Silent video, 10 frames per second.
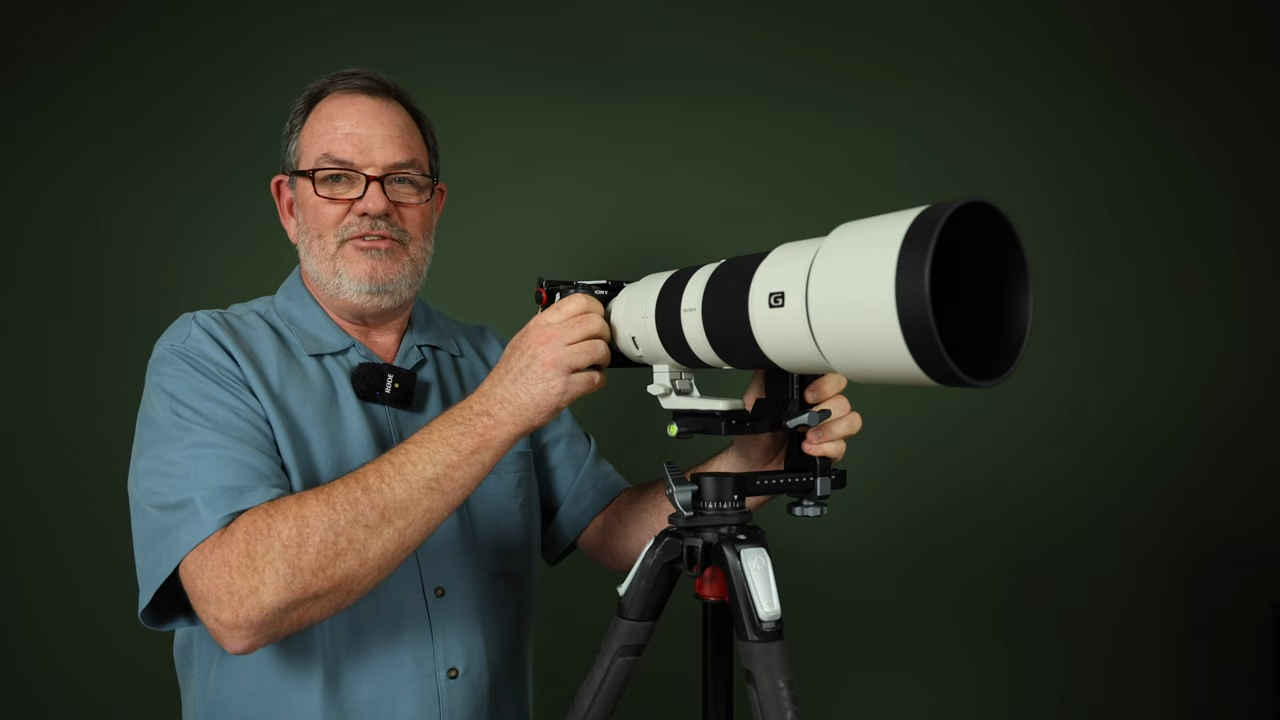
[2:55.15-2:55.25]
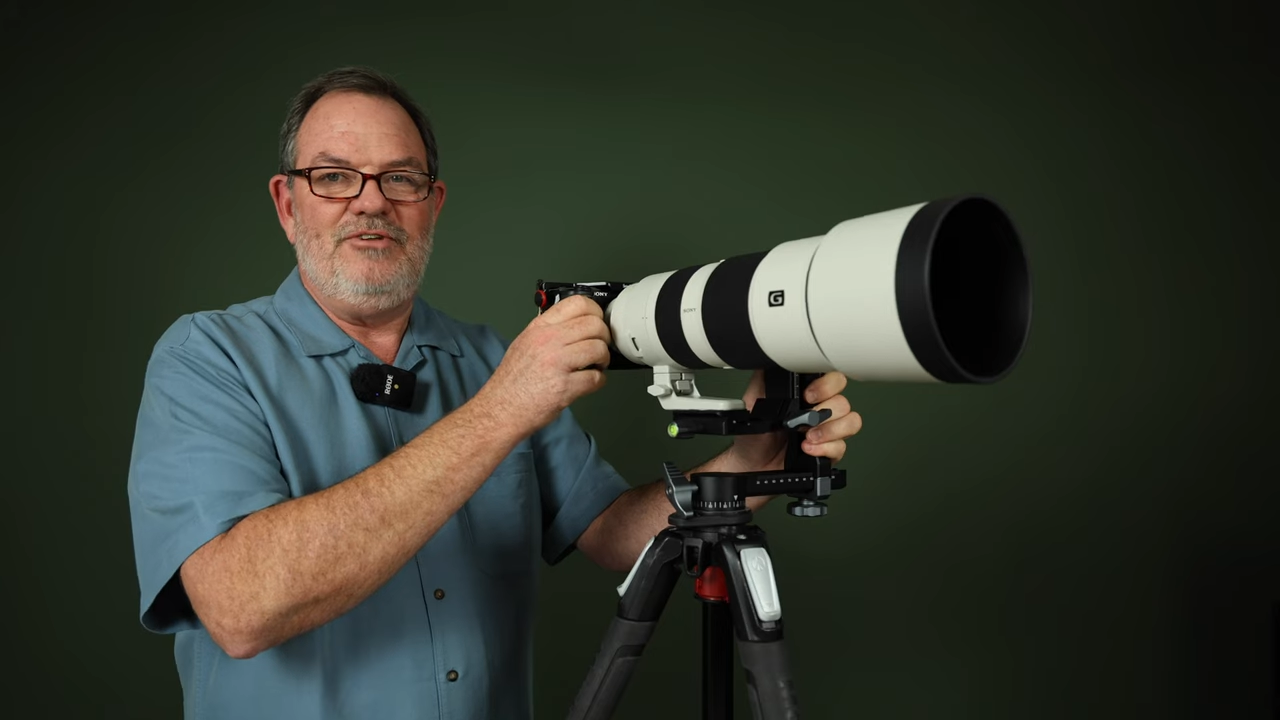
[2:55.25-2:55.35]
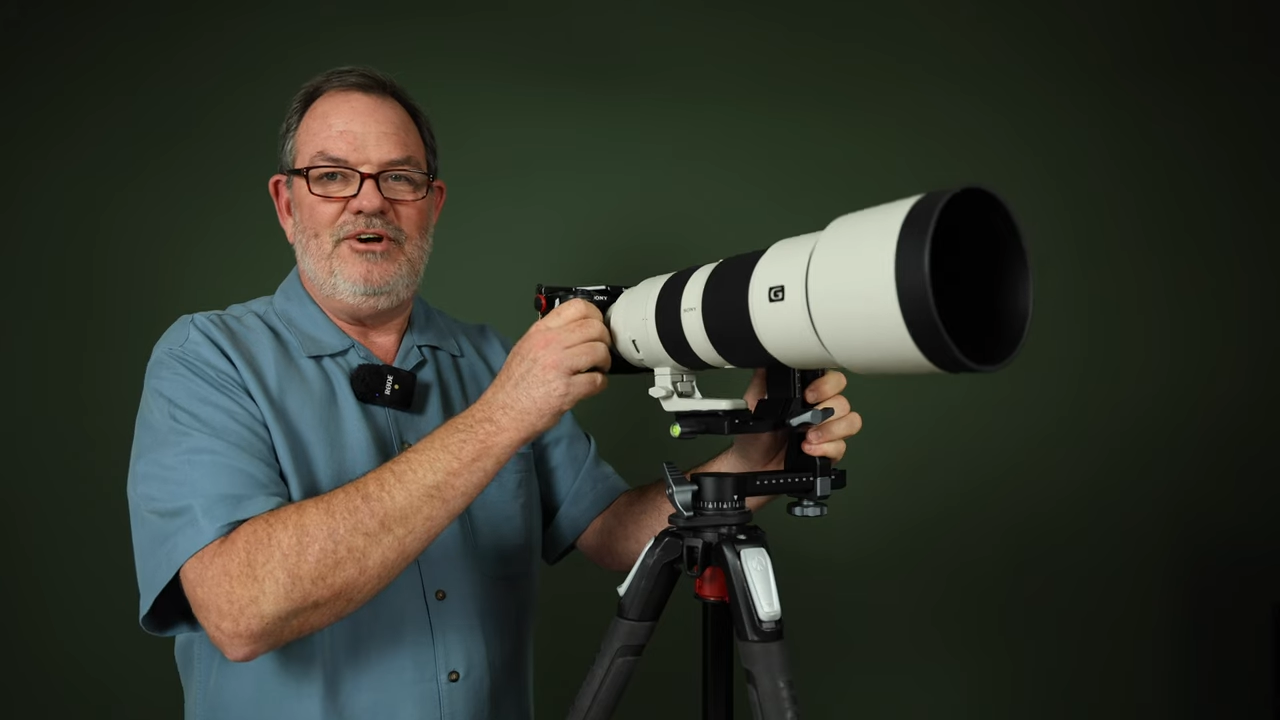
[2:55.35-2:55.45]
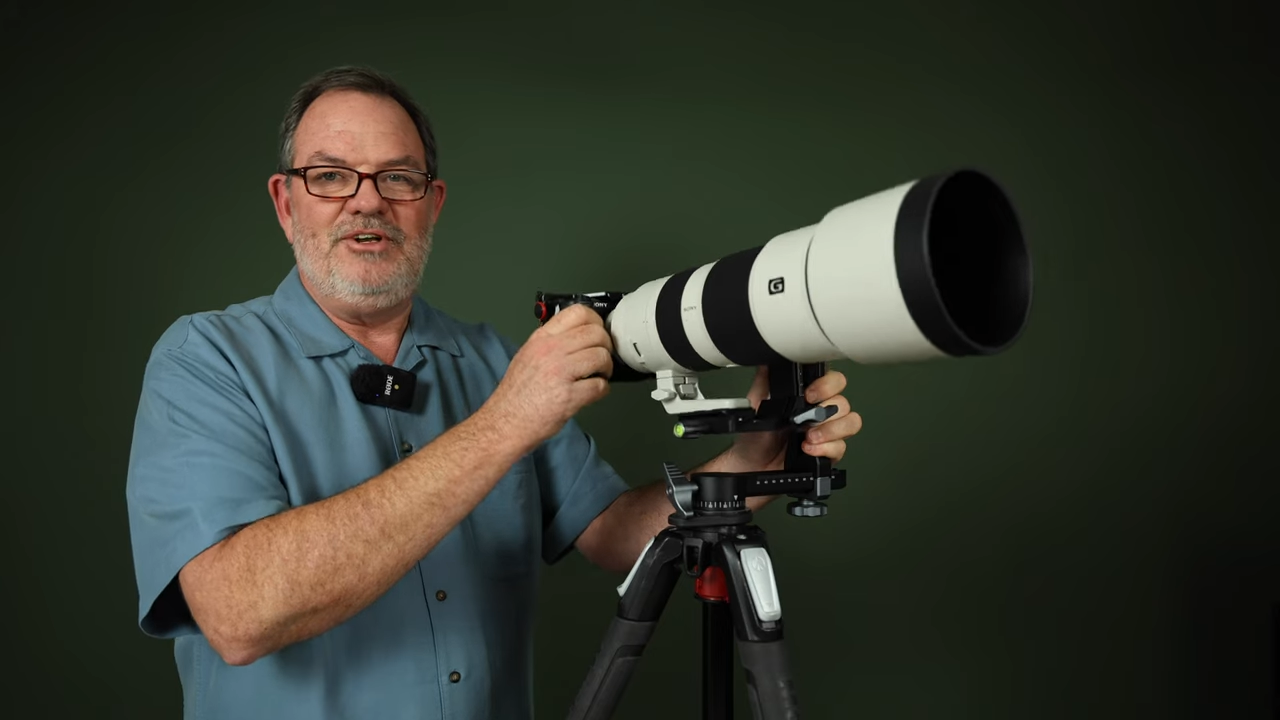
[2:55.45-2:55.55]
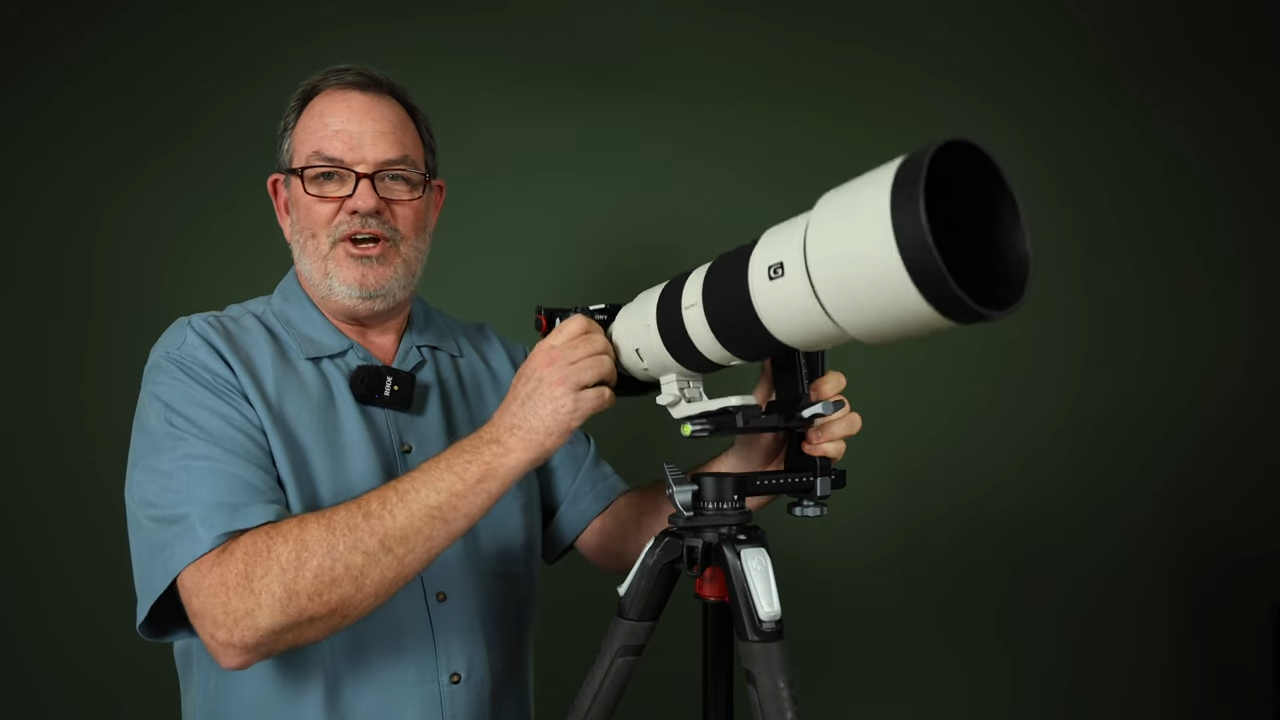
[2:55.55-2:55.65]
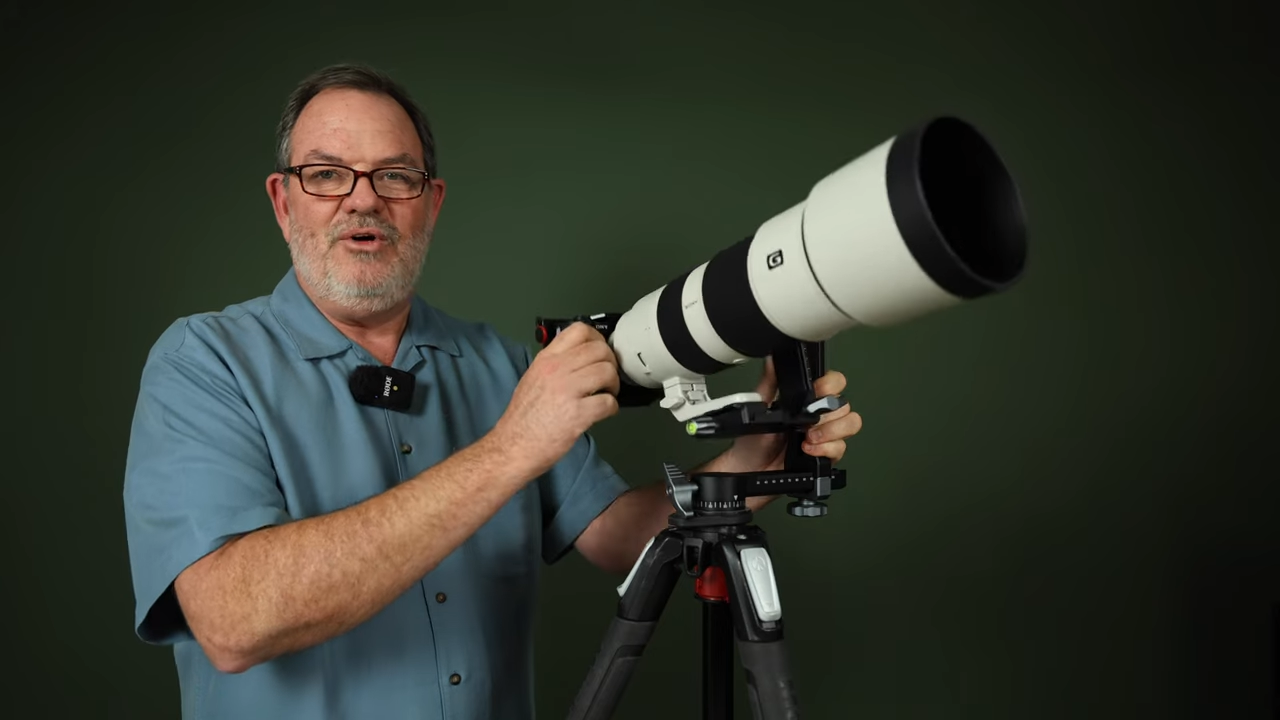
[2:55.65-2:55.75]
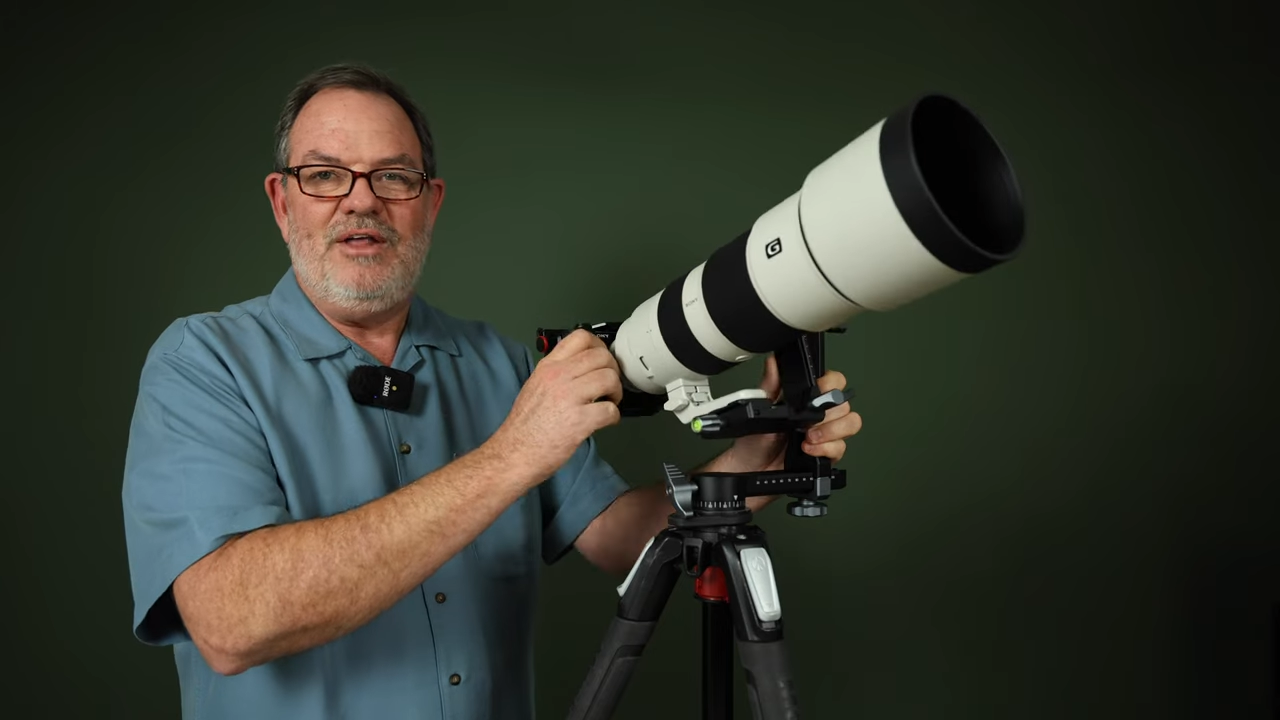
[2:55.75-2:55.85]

fun to go